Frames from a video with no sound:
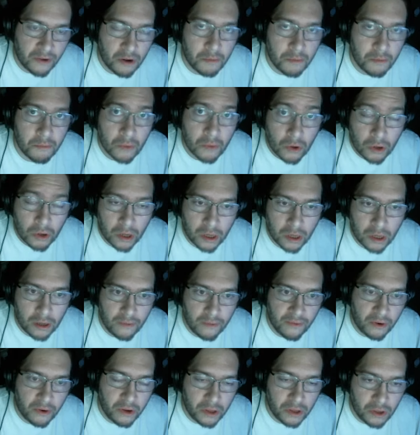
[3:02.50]
moody,
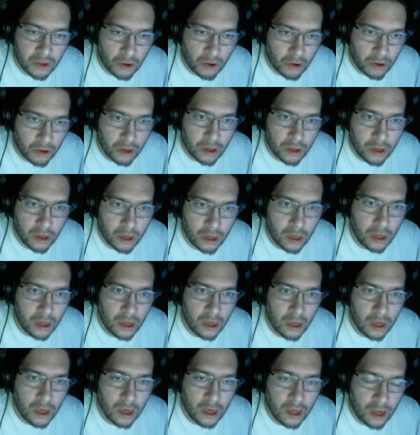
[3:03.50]
very dark.
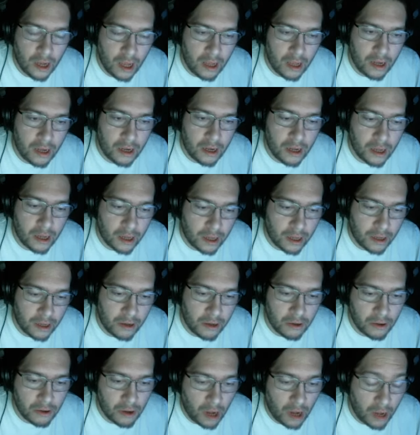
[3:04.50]
And like, you
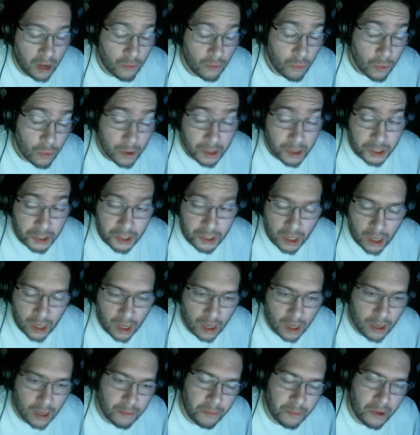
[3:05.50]
know, I wish I
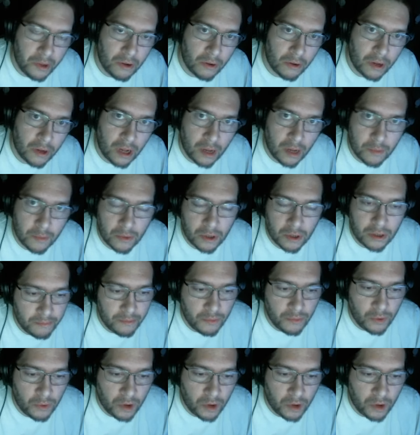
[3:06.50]
had a better camera where